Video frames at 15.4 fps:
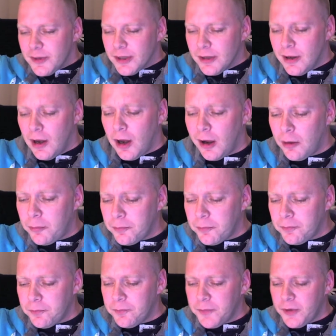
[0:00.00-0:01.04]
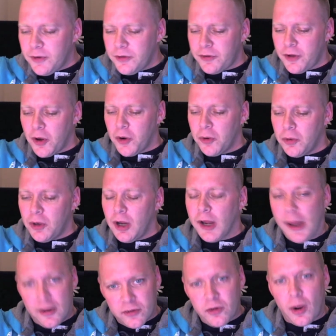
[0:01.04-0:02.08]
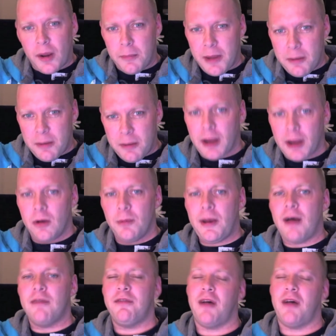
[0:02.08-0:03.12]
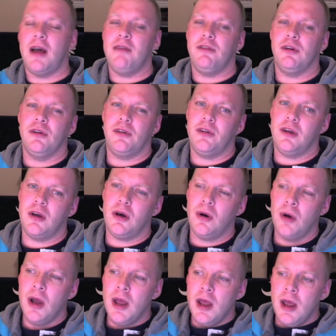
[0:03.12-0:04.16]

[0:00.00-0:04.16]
it. So I met Michael about 5 years ago.